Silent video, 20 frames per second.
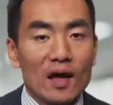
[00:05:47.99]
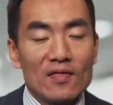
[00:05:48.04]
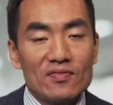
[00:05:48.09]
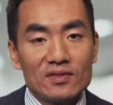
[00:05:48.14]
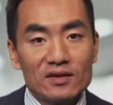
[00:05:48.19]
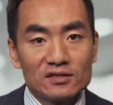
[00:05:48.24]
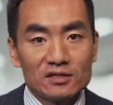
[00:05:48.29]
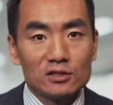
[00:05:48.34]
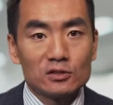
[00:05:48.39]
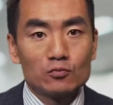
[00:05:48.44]

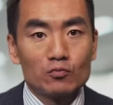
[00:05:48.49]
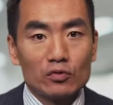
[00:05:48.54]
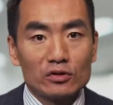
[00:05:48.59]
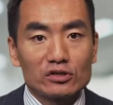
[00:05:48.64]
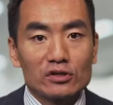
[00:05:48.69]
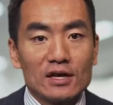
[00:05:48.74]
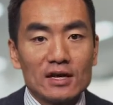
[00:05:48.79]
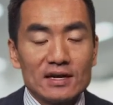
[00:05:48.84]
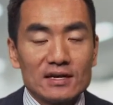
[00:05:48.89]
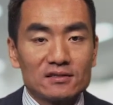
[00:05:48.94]
And this is
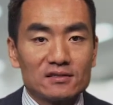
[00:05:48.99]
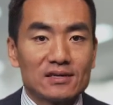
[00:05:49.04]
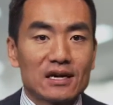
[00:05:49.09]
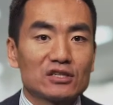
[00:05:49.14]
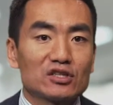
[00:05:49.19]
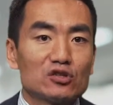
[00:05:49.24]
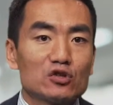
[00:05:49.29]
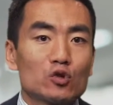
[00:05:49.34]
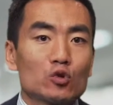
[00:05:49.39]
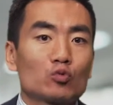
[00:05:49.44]
what
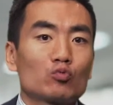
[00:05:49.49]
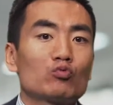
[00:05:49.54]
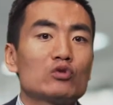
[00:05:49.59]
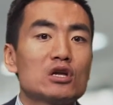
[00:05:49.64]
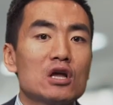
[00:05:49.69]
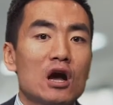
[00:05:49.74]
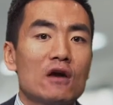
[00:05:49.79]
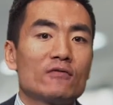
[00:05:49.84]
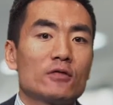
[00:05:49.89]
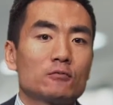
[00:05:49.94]
Section
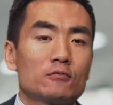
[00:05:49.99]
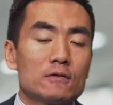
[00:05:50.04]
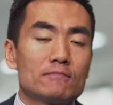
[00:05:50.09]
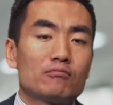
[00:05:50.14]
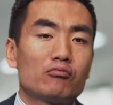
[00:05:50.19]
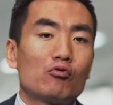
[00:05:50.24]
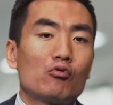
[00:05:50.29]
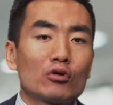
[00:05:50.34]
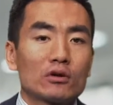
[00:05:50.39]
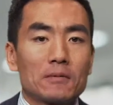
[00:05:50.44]
3 of the
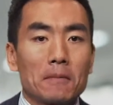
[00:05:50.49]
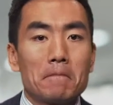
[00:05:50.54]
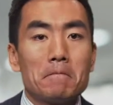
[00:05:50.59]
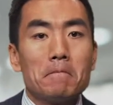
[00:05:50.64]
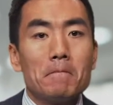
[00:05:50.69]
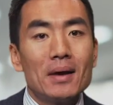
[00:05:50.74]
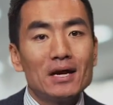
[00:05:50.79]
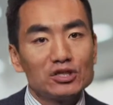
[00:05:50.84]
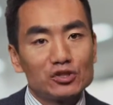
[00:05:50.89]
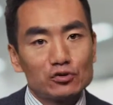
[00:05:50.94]
report
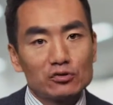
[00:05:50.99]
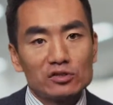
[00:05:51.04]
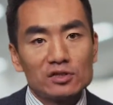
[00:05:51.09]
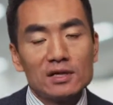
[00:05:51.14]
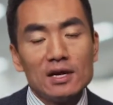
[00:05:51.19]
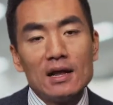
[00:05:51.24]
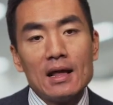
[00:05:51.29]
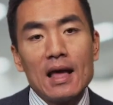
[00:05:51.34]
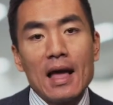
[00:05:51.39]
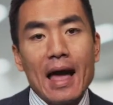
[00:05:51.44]
measures.